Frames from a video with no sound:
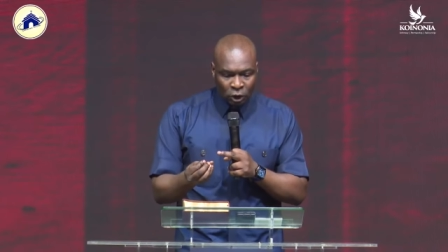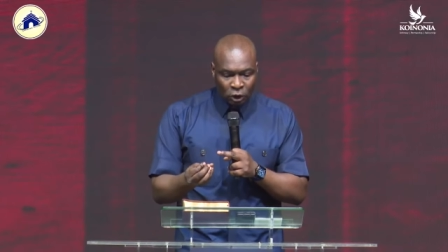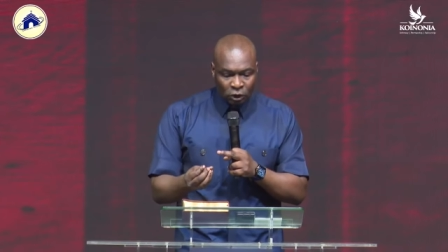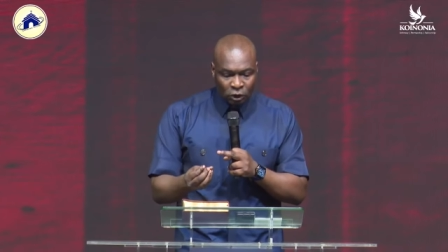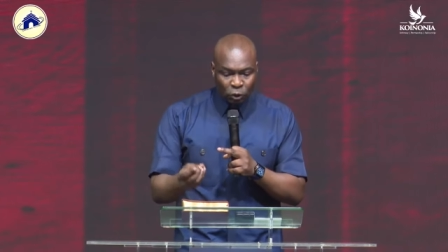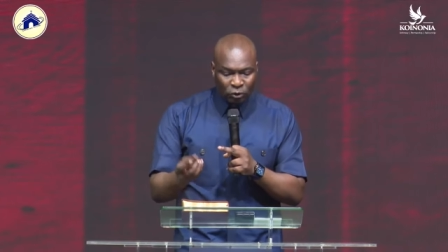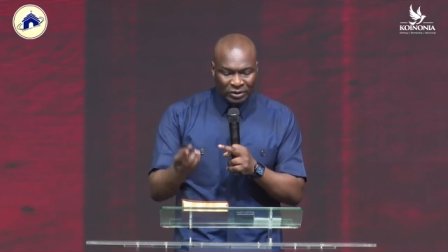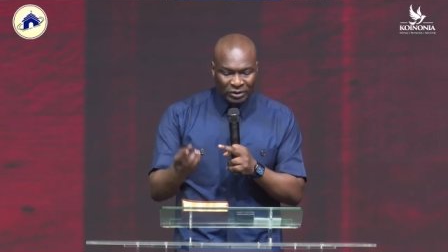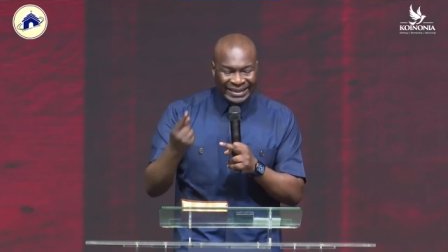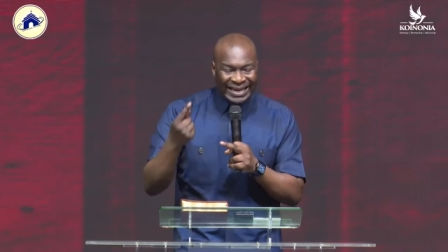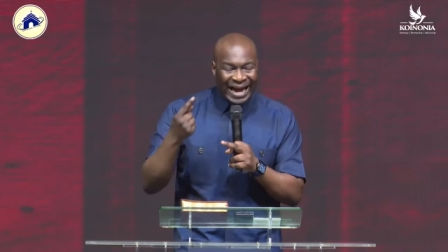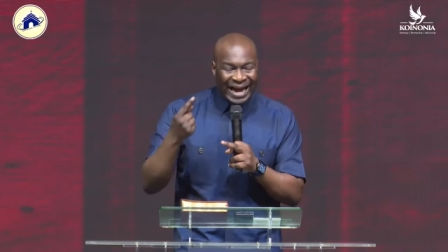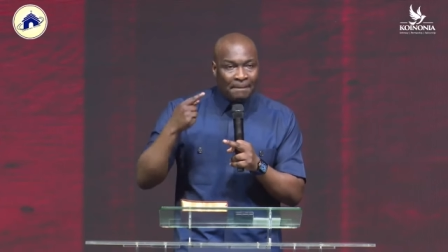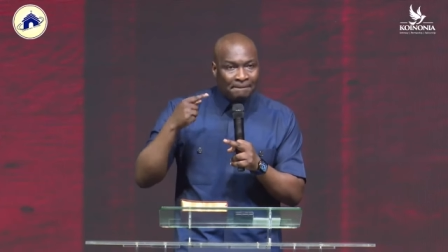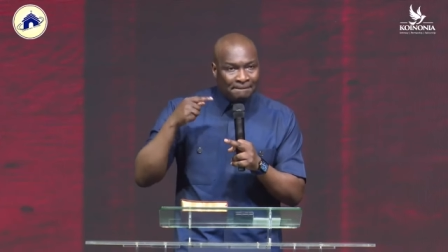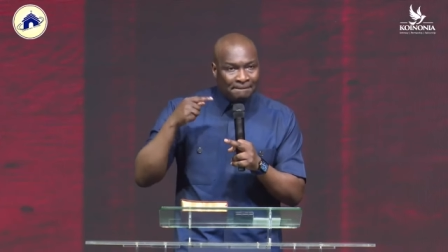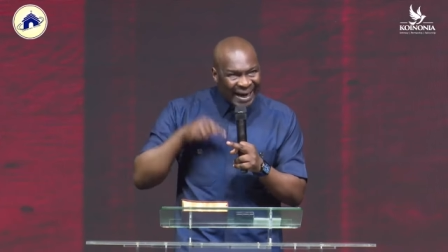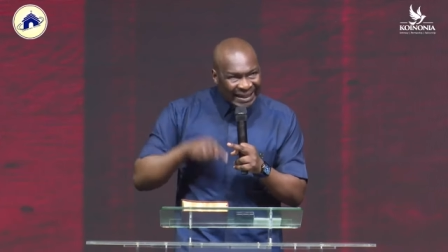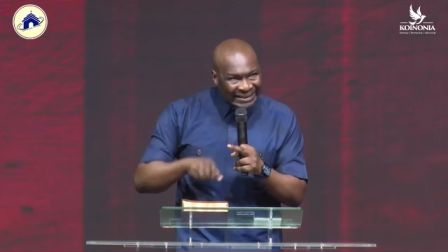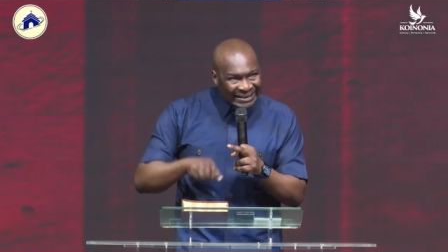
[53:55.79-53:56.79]
to their
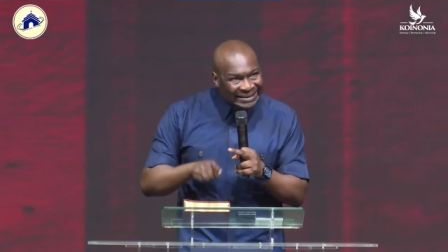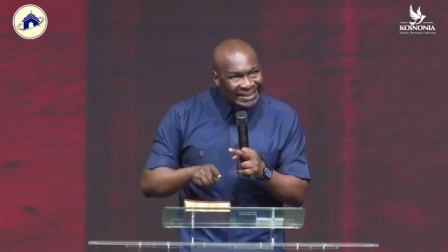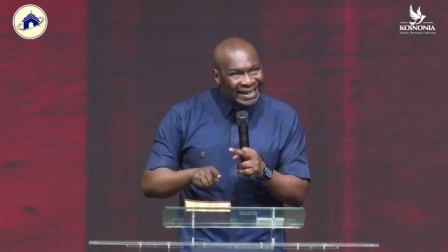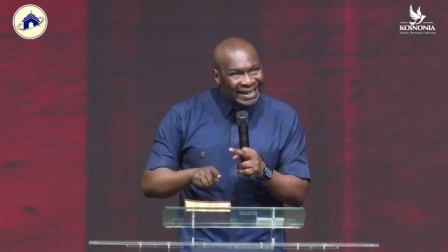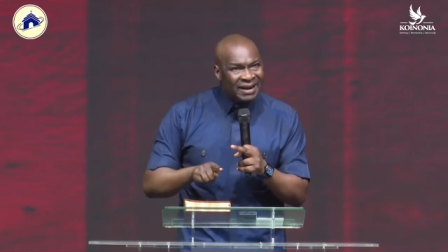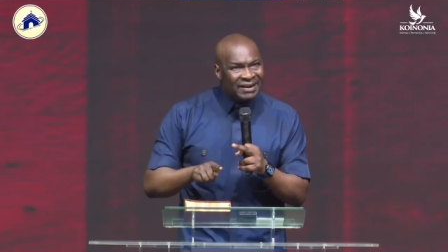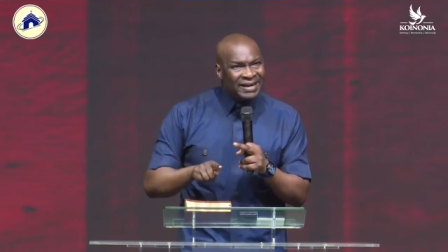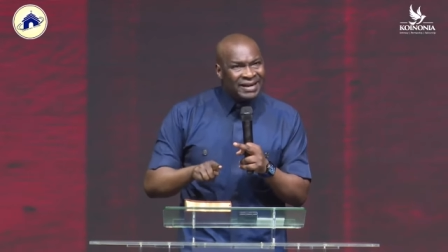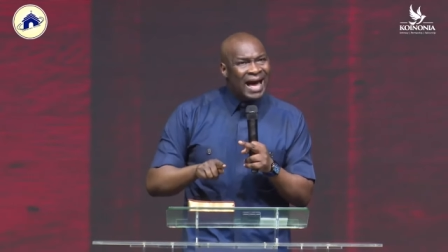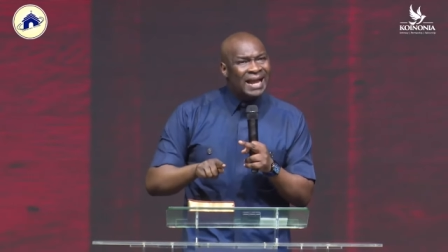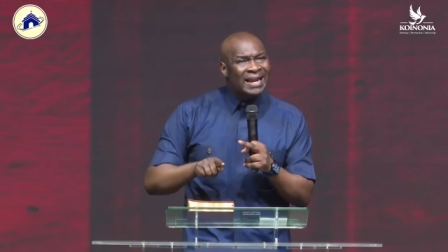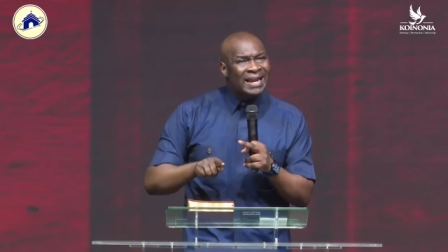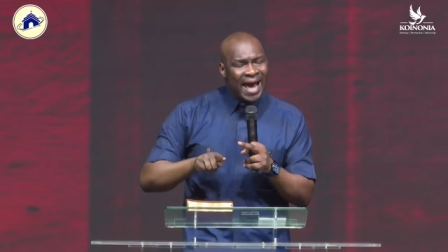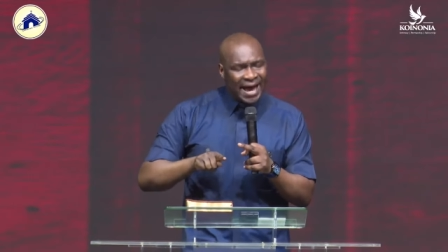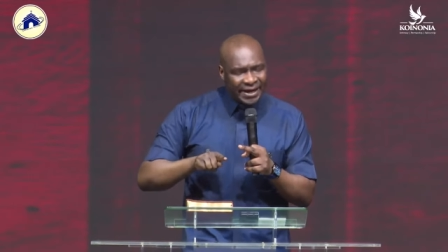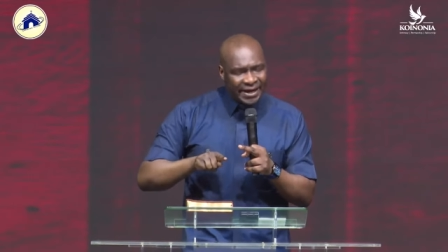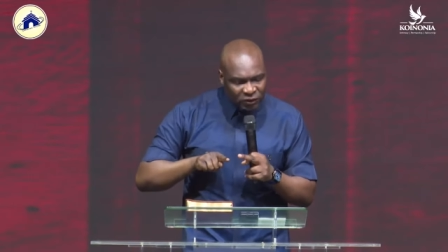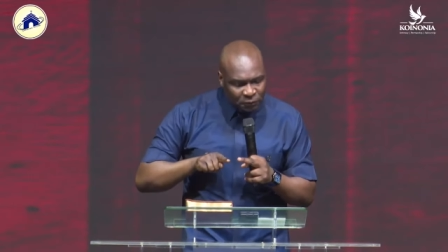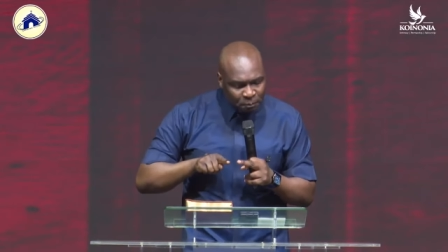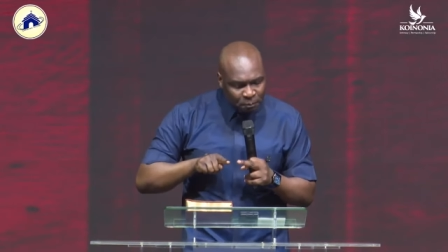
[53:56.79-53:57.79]
material
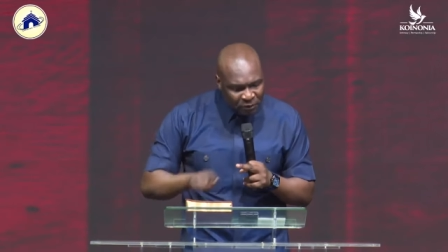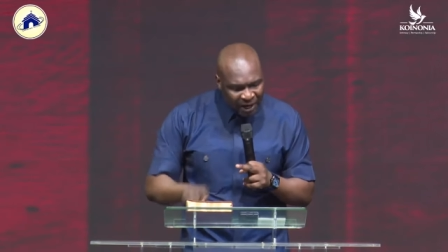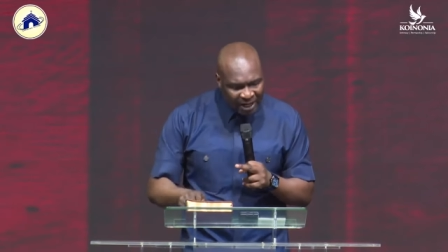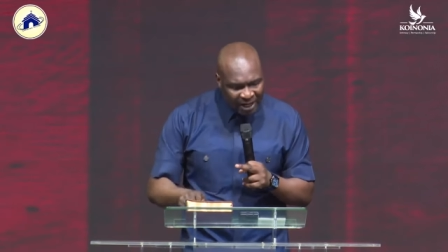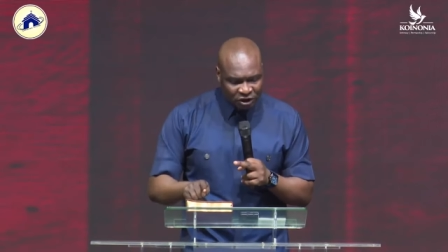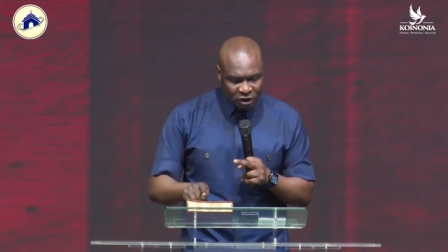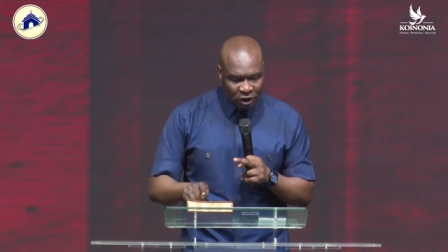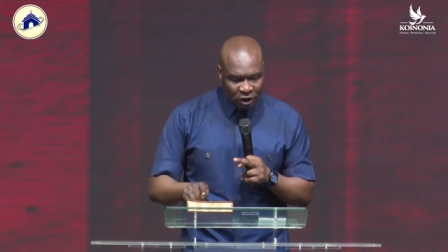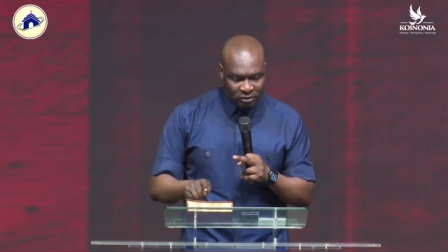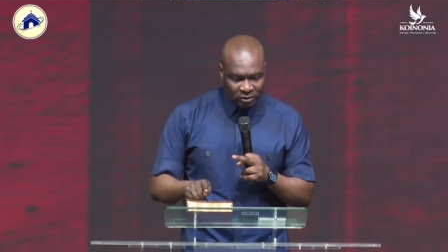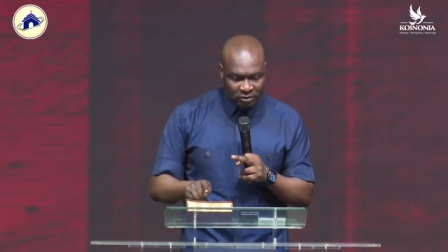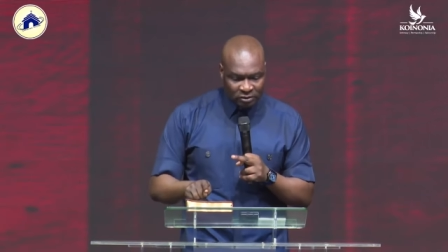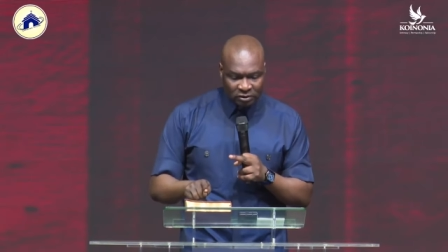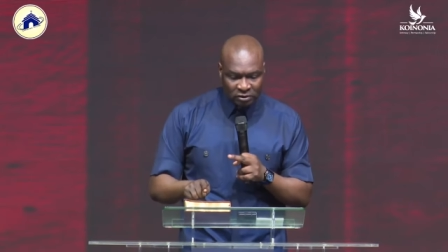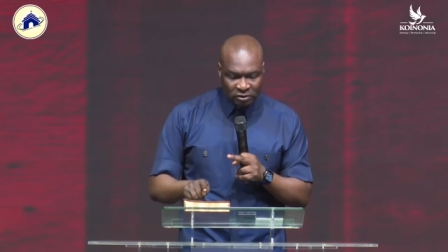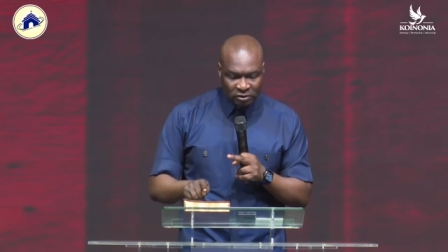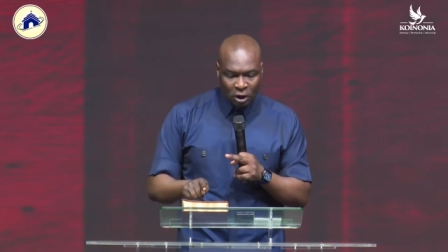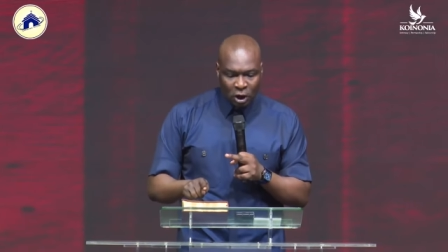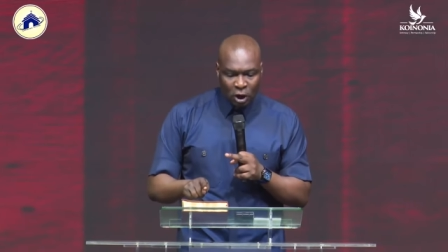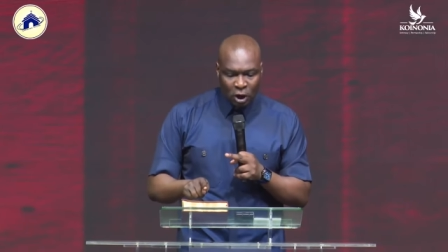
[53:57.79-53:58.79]

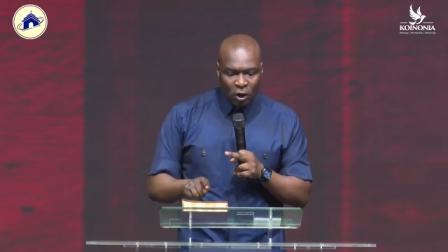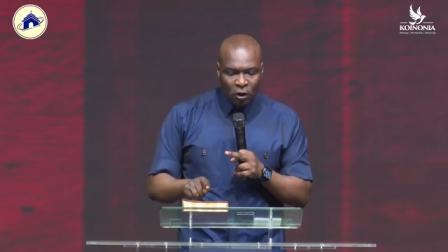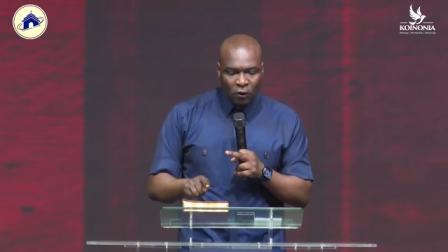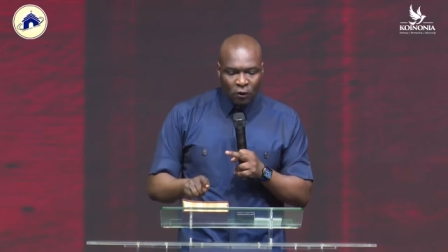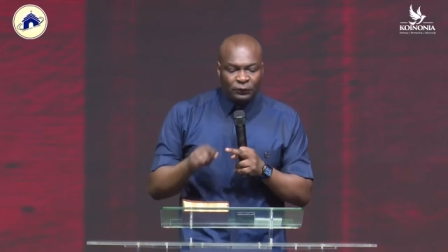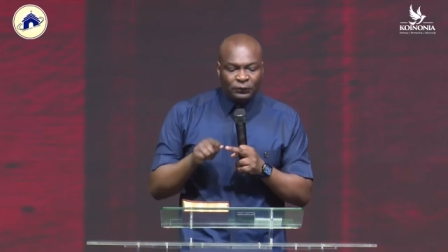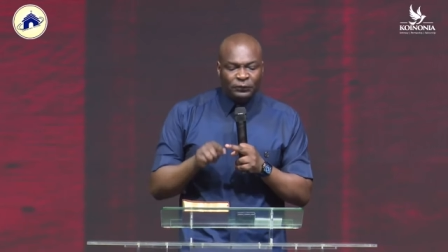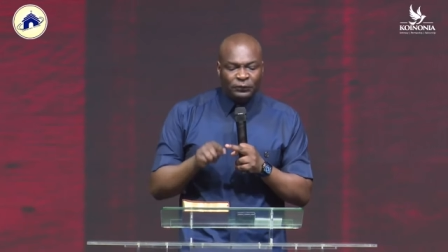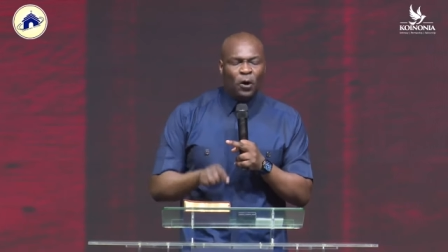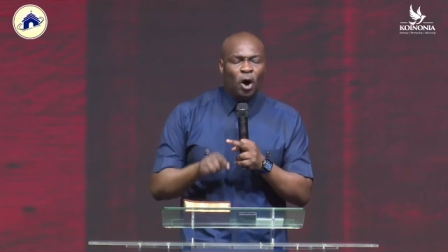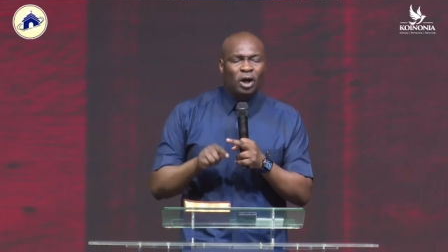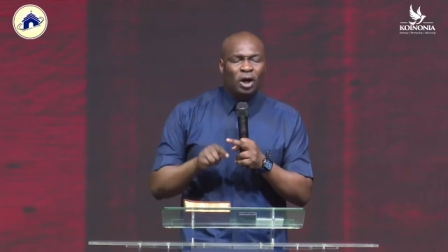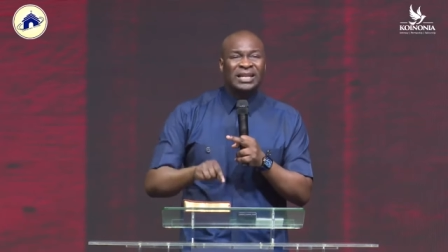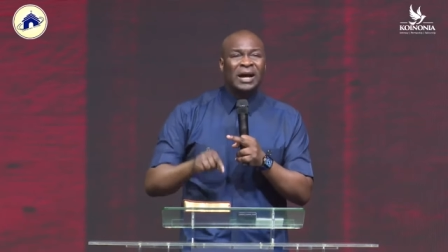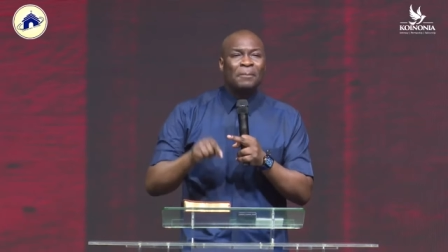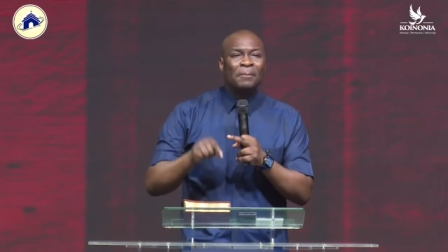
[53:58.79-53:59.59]
expressions for the